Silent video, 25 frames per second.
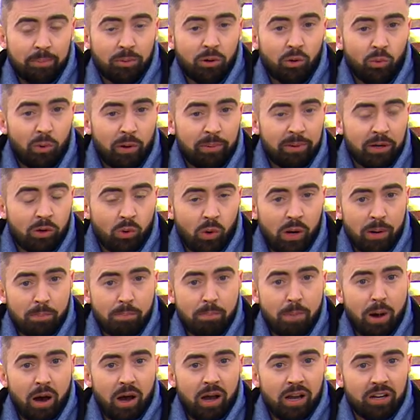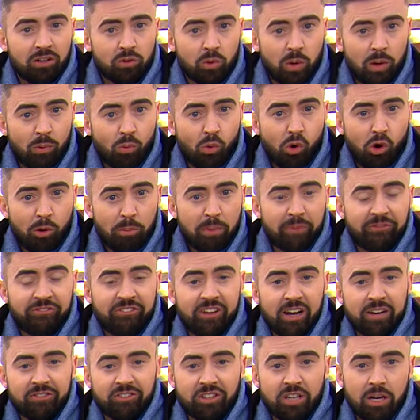But it will be quite mild, quite warm, in
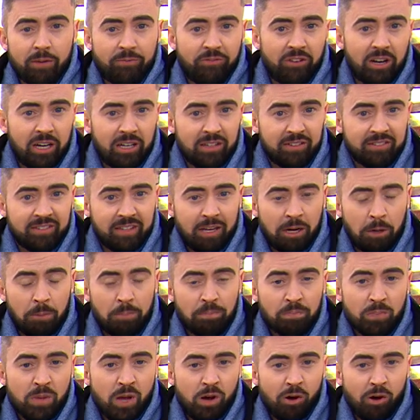fact, top valleys there